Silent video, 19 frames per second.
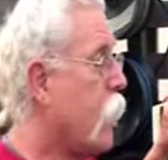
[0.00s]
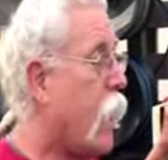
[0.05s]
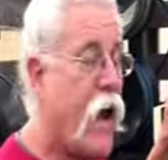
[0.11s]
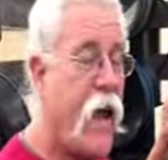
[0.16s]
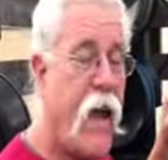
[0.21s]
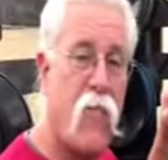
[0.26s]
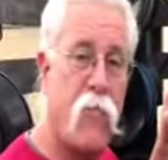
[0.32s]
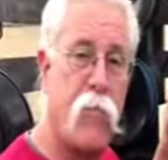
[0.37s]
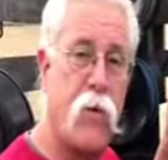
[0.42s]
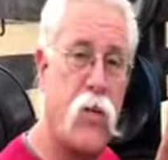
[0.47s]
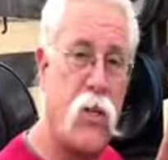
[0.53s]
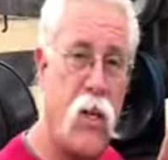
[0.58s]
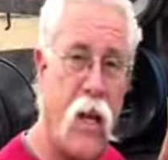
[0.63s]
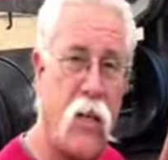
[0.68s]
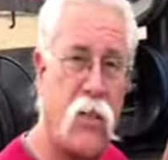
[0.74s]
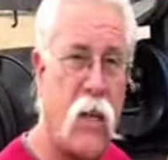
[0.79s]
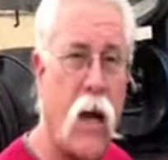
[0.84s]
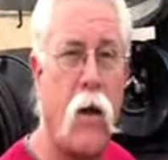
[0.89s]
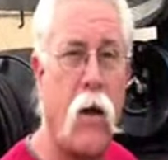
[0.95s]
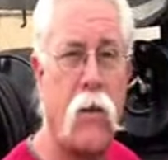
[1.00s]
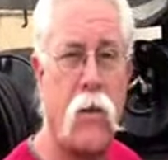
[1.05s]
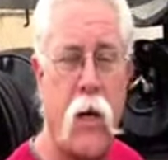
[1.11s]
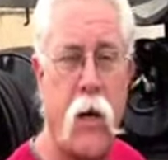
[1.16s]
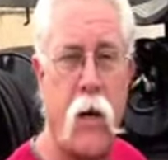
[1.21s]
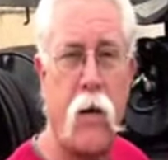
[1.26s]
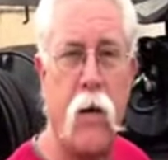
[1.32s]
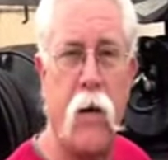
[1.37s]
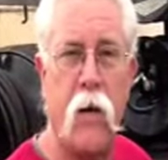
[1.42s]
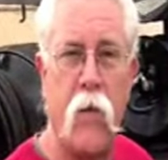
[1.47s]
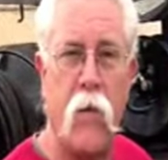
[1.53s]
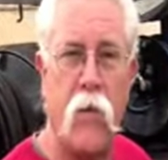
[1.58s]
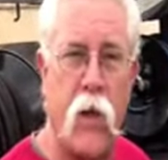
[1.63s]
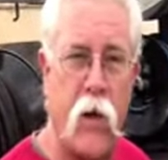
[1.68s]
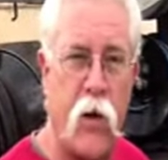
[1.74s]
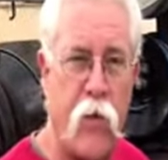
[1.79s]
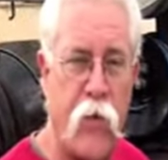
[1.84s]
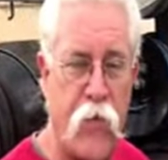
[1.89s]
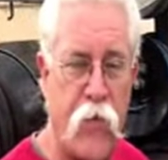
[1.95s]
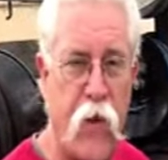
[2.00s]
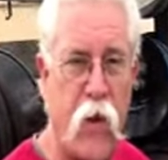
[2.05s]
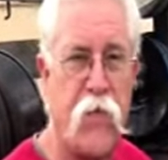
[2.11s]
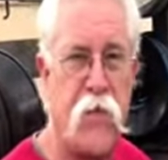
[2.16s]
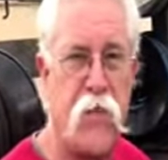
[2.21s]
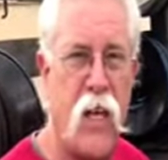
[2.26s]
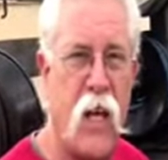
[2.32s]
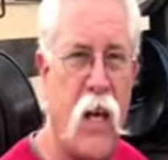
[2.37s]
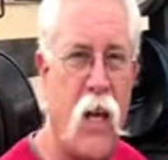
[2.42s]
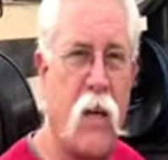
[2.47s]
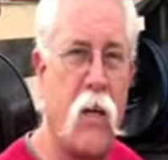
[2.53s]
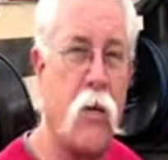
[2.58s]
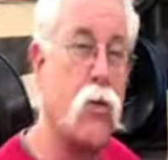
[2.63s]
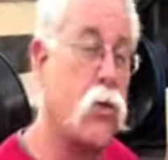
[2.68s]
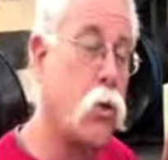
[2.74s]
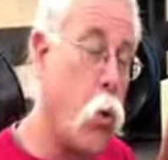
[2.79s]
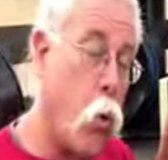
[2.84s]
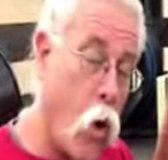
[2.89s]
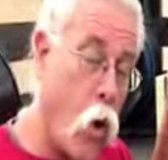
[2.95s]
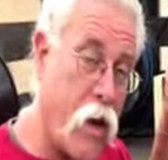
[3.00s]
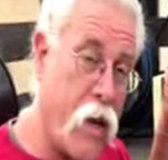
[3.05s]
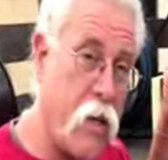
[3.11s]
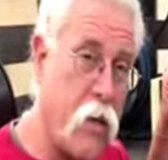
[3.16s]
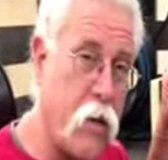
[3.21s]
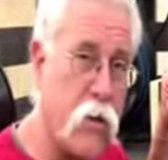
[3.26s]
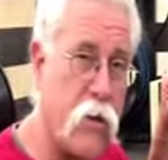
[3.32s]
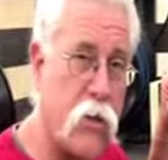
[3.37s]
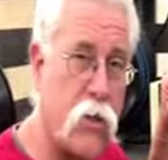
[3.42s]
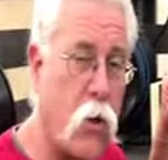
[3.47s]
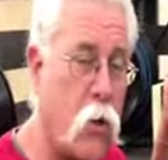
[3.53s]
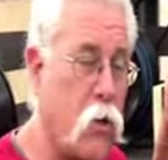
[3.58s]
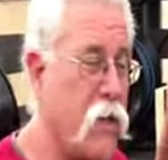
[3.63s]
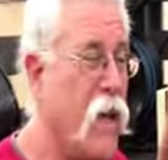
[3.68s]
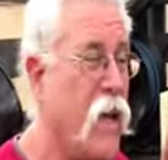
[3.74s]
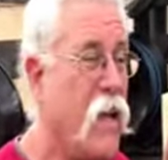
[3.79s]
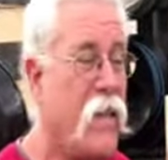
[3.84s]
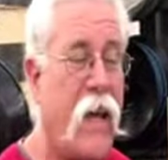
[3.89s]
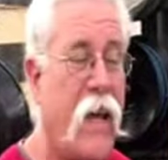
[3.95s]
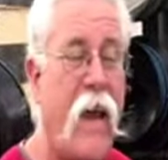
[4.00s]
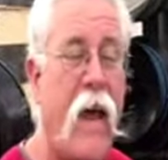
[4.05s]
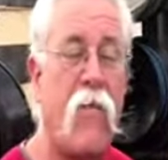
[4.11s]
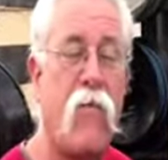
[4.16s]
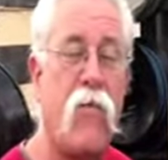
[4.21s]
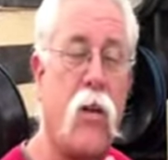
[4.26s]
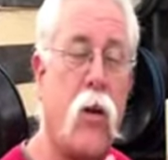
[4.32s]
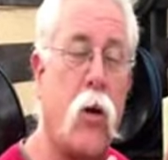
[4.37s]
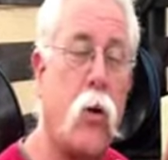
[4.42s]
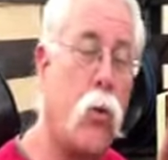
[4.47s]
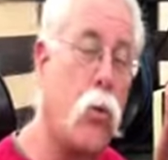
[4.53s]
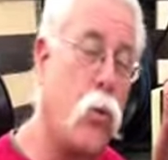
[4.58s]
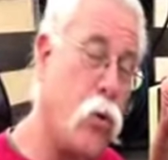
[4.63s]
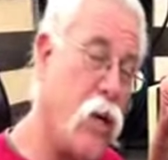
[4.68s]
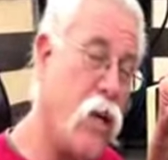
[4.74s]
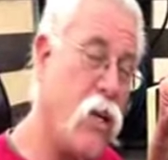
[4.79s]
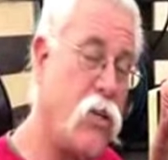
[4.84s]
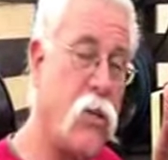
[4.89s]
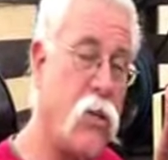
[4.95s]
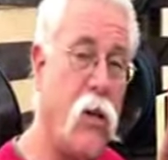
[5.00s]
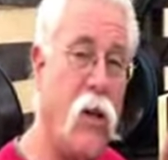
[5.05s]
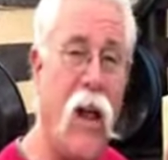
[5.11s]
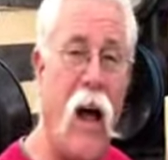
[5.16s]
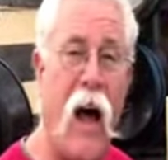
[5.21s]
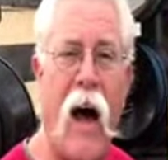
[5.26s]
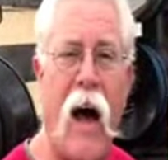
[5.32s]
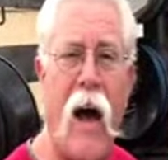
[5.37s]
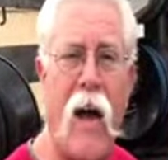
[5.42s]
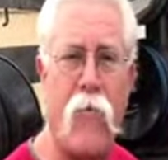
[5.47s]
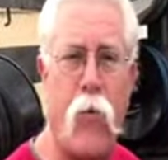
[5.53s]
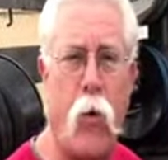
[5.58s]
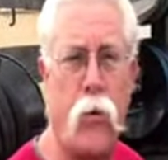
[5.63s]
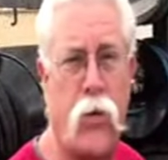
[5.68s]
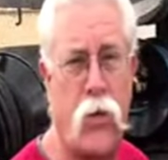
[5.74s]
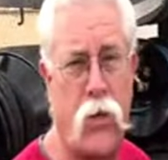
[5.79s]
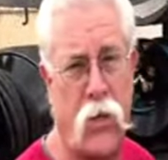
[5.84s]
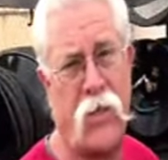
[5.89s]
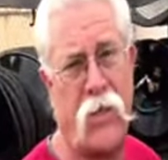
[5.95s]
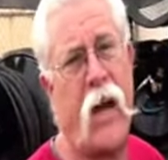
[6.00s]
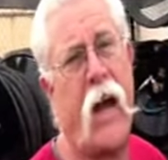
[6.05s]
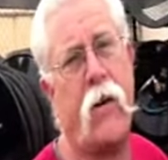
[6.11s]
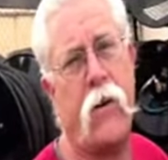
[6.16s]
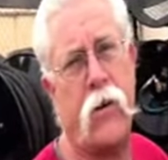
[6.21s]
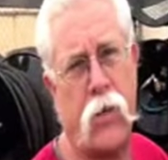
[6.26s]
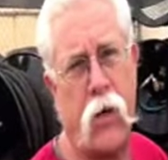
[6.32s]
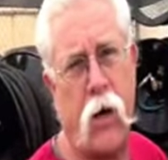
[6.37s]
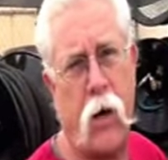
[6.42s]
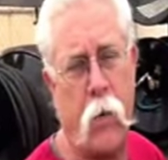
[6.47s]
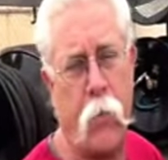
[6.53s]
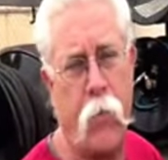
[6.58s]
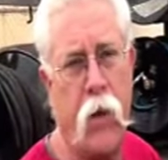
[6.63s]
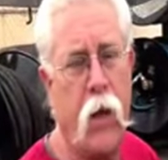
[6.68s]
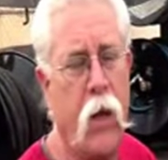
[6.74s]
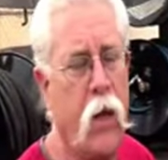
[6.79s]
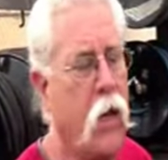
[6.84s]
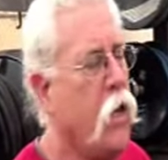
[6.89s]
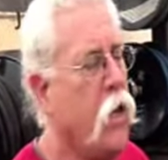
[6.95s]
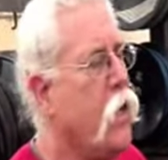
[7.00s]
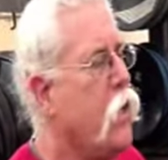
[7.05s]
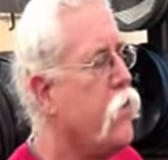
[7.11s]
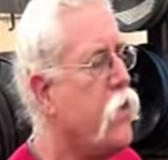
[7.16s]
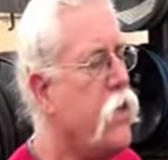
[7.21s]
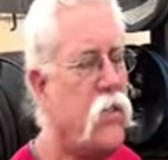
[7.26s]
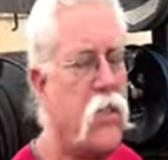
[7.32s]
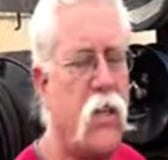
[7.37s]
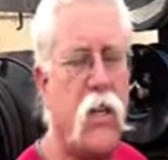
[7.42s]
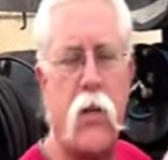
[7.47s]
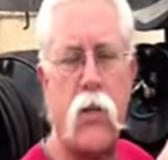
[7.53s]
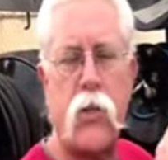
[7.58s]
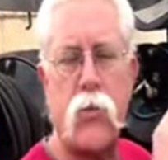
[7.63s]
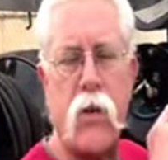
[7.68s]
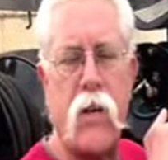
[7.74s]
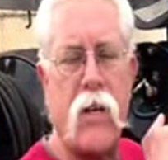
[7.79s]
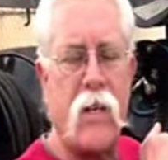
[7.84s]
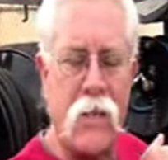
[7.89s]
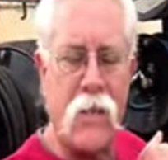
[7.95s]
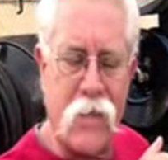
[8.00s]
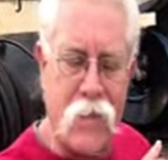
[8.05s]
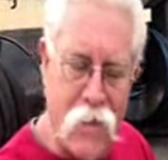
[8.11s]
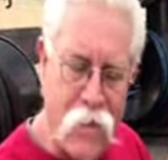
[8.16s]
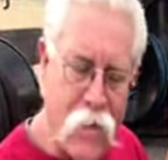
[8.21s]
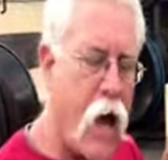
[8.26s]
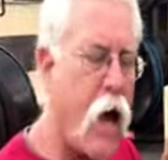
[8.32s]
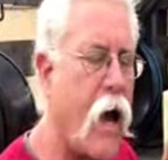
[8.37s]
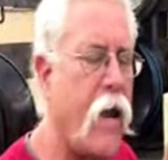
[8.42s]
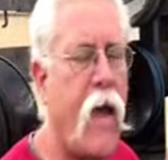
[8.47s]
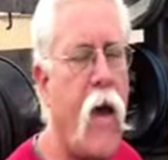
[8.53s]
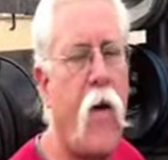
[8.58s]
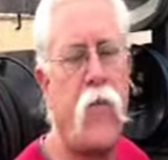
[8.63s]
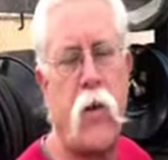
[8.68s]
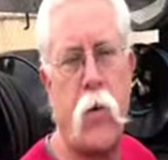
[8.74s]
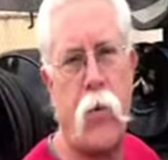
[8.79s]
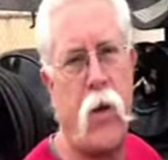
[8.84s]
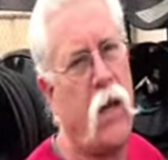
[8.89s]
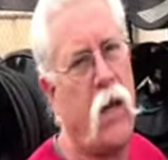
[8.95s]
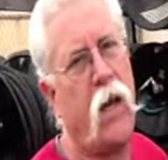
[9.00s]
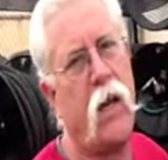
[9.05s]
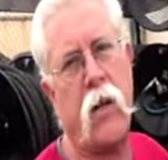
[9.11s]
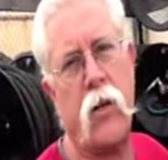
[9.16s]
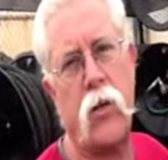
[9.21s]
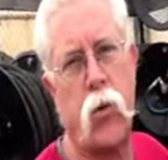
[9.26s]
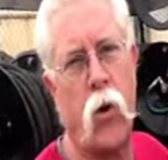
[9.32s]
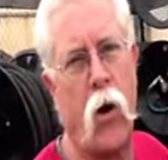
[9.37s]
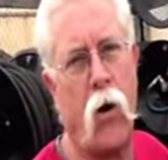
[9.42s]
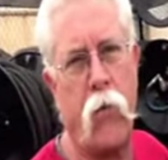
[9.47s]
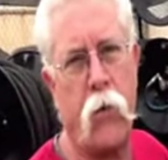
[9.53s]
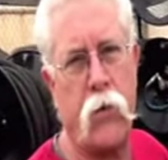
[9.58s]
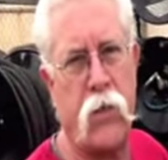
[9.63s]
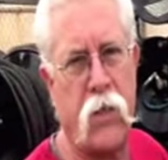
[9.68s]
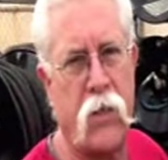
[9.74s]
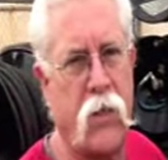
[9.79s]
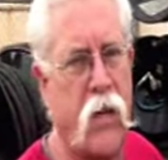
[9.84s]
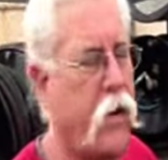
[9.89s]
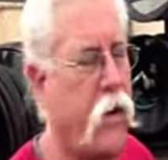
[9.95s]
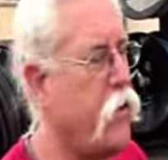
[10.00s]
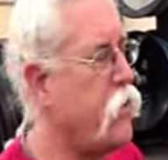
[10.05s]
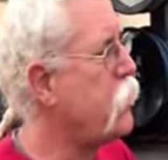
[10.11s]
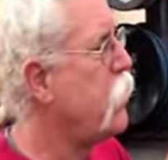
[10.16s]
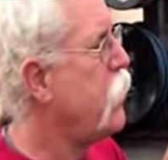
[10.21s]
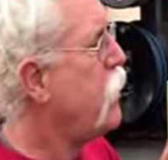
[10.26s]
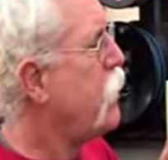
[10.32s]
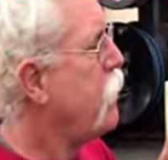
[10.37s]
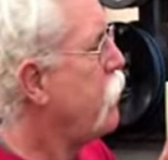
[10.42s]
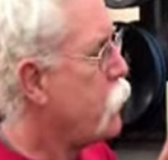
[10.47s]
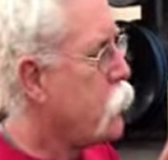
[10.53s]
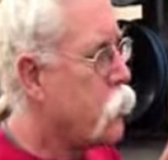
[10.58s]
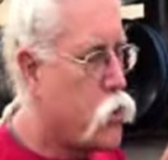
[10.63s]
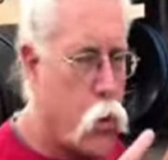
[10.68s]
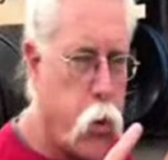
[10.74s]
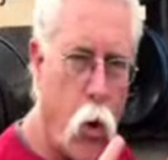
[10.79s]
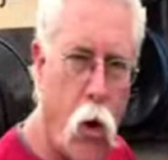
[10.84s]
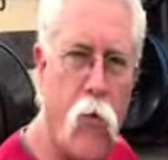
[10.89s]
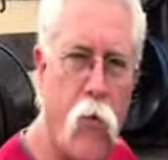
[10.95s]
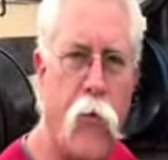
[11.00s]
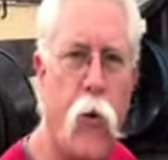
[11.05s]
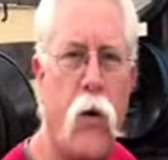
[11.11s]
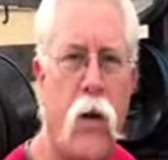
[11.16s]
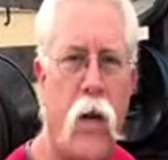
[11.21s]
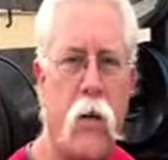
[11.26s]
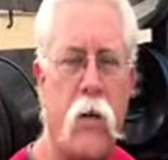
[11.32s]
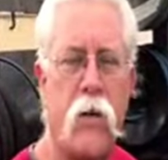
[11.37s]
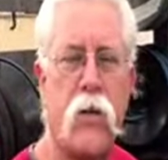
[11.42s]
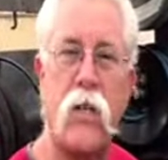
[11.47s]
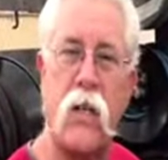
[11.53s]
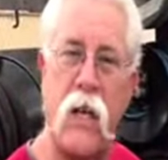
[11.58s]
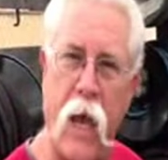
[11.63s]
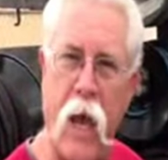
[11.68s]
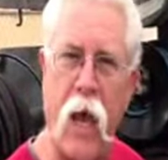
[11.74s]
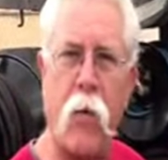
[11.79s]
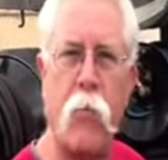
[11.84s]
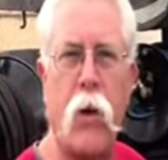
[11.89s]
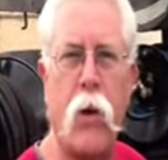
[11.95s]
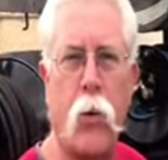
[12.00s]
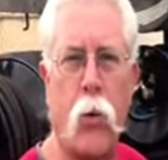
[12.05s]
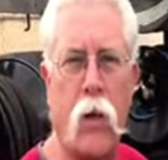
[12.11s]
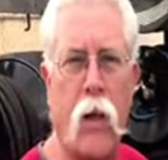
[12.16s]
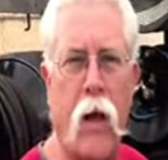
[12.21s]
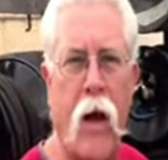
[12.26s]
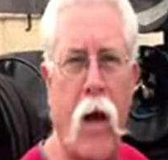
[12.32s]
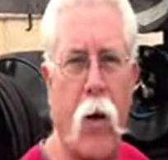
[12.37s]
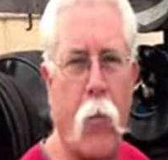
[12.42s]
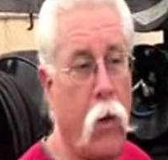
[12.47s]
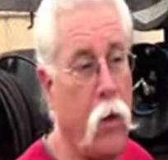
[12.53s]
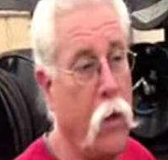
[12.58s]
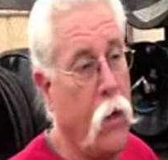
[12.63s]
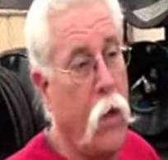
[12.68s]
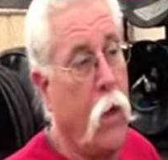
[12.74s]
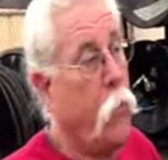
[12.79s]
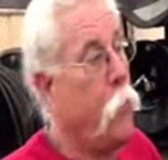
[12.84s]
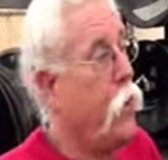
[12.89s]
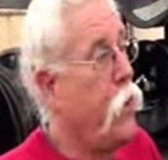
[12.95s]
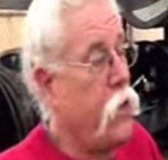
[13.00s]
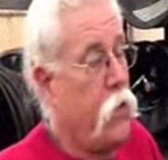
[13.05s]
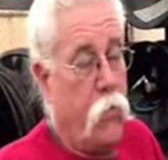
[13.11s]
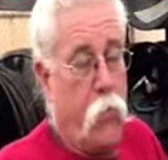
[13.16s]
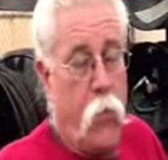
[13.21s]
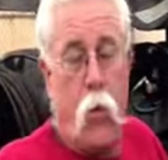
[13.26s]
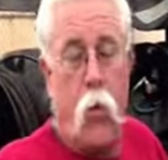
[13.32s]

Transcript: I have machines out there that are fifteen and twenty years old that have the original high voltage igniters on them. This industry does not have to be eating twelve volt igniters. twelve volt heaters can be reliable, but